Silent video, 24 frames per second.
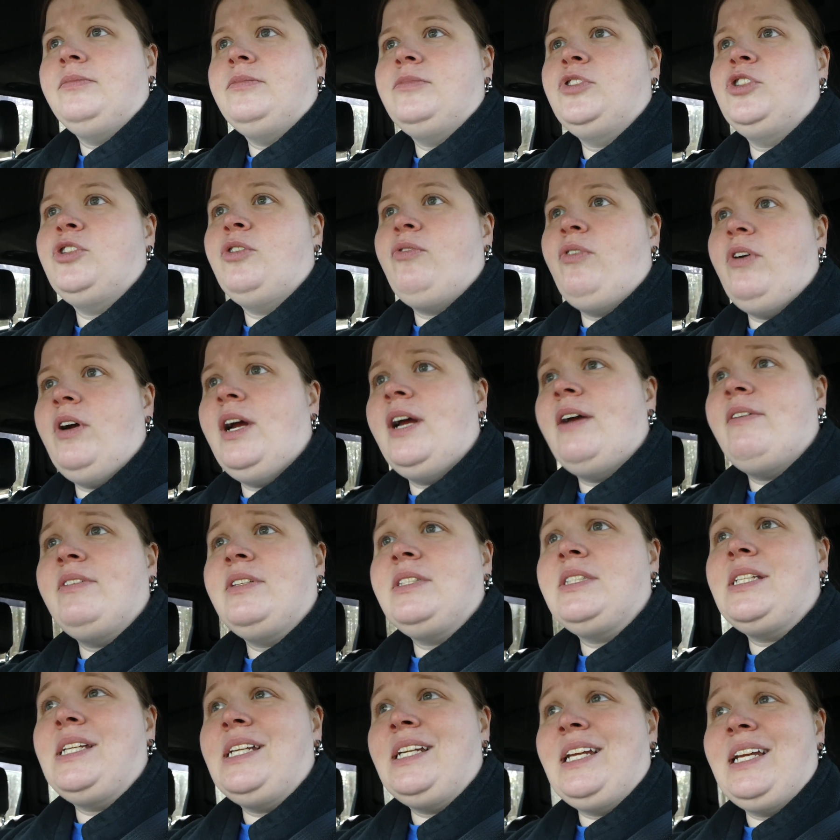So far I haven't
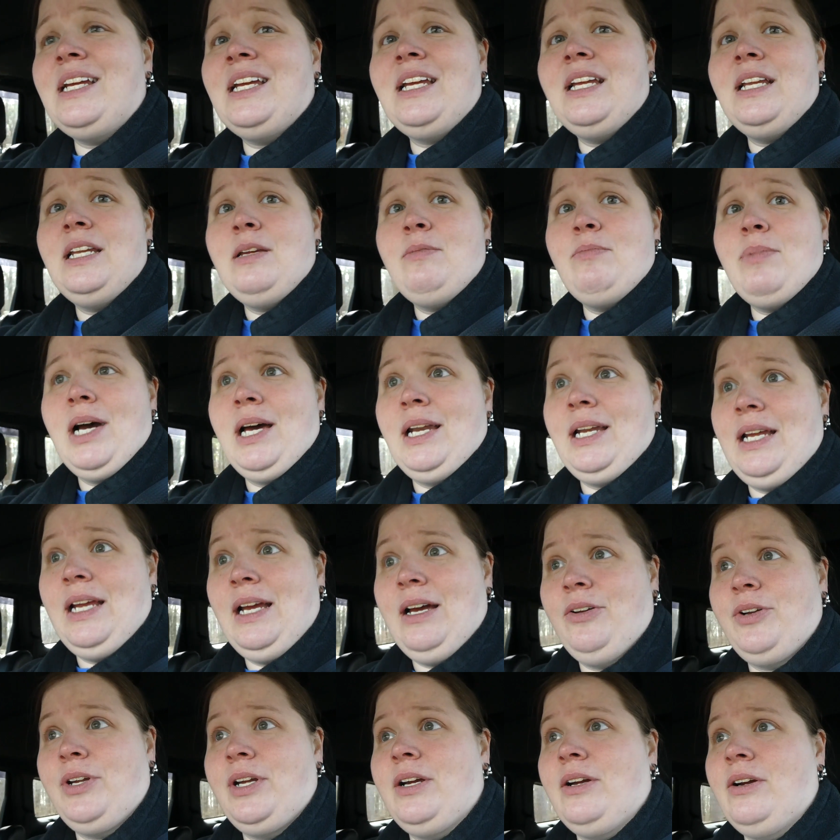seen anybody
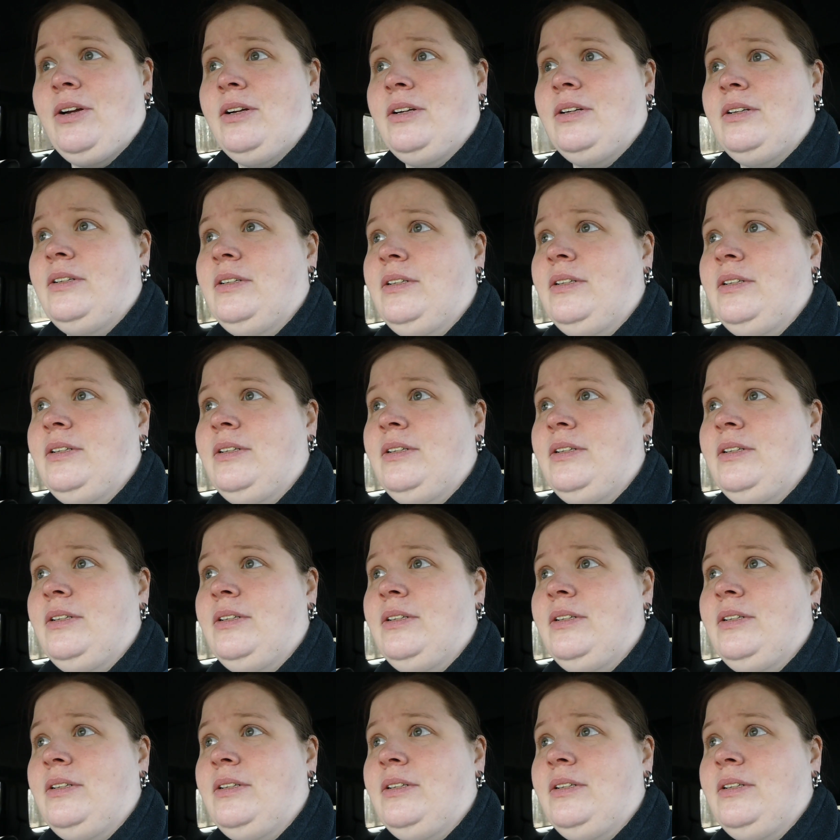out here.